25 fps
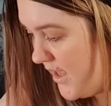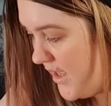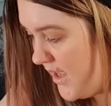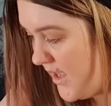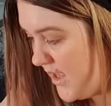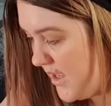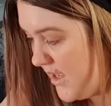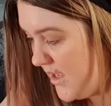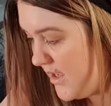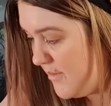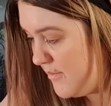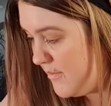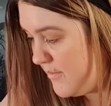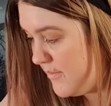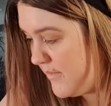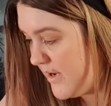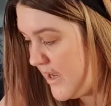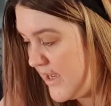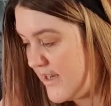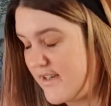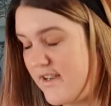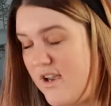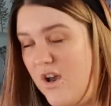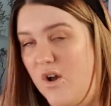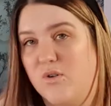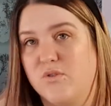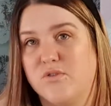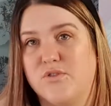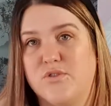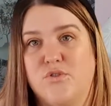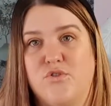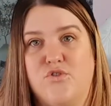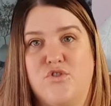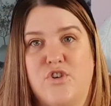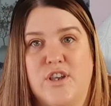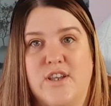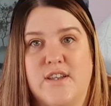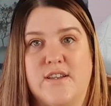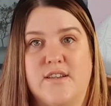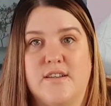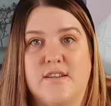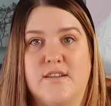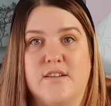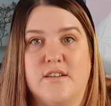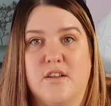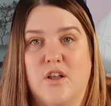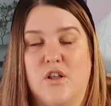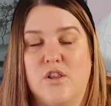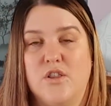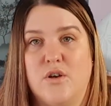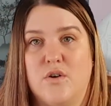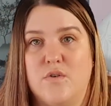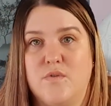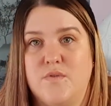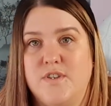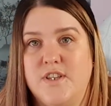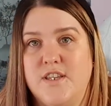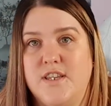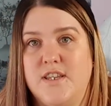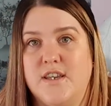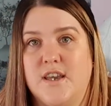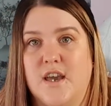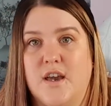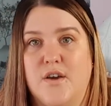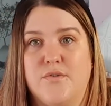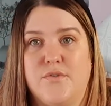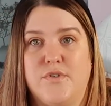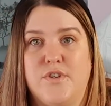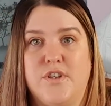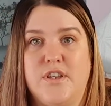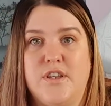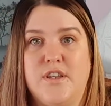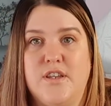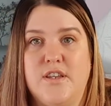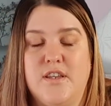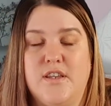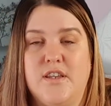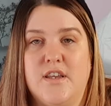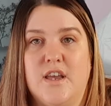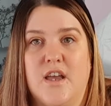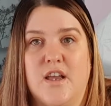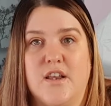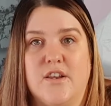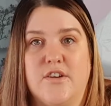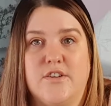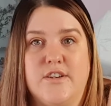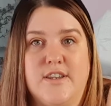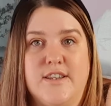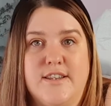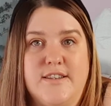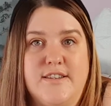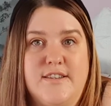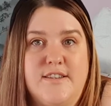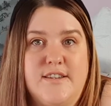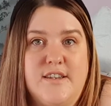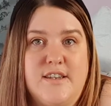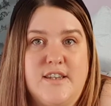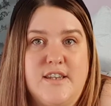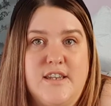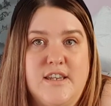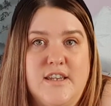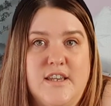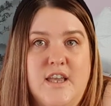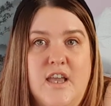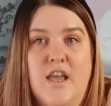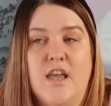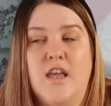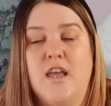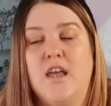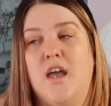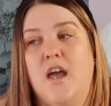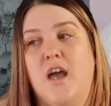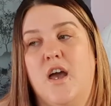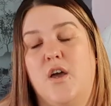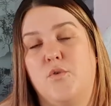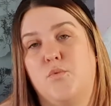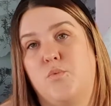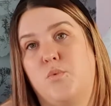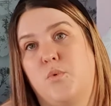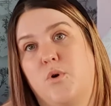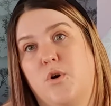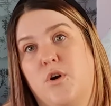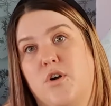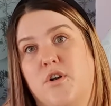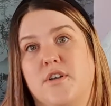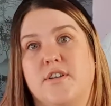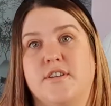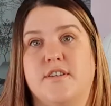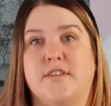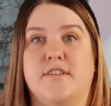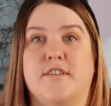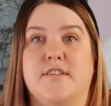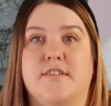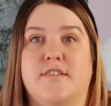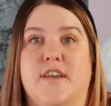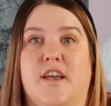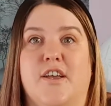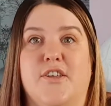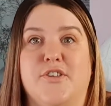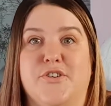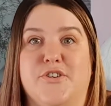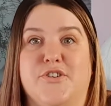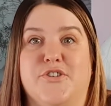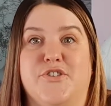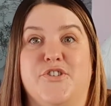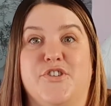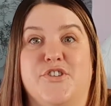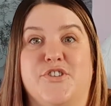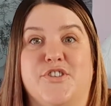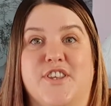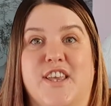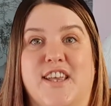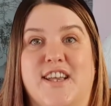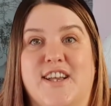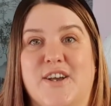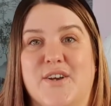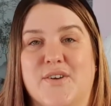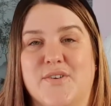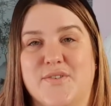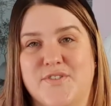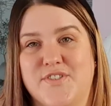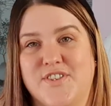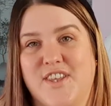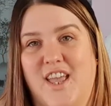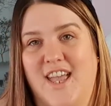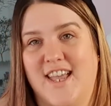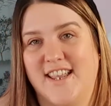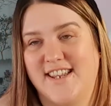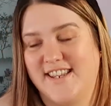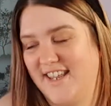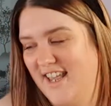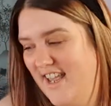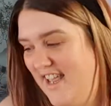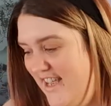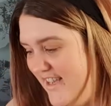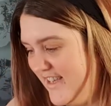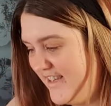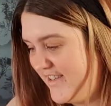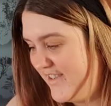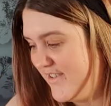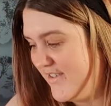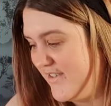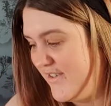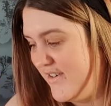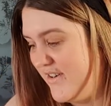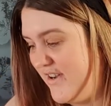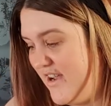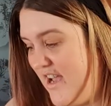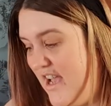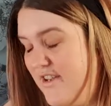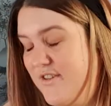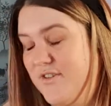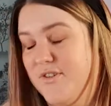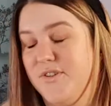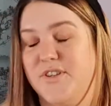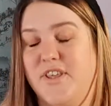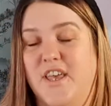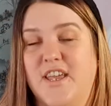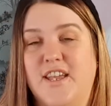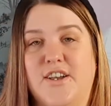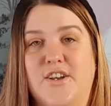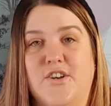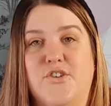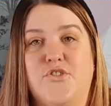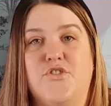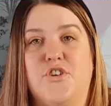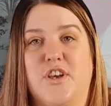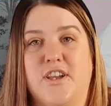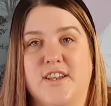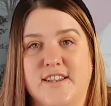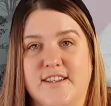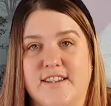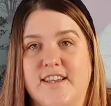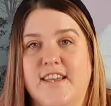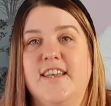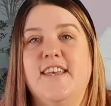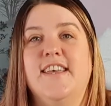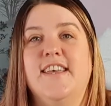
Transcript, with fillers: Um, and I also drink a lot of decaf tea and green tea and water and diluting just like I've said so I do like a drink